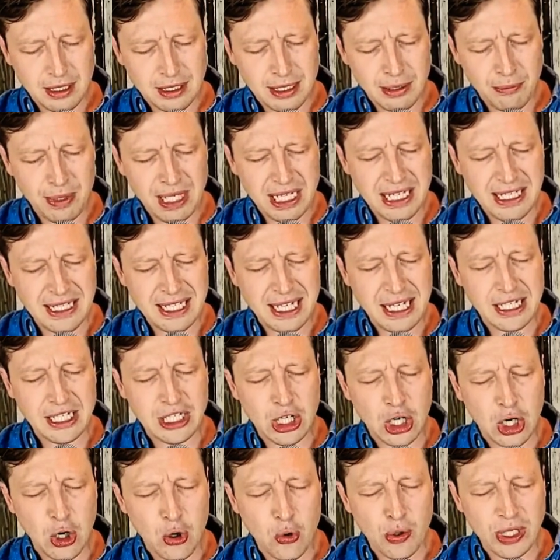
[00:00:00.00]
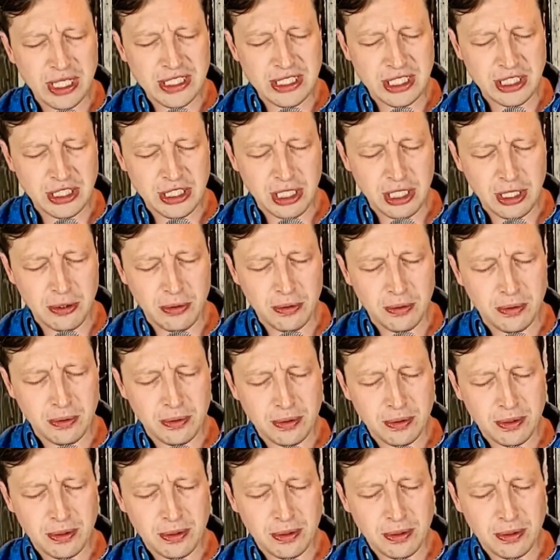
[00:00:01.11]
that we can take courage in you.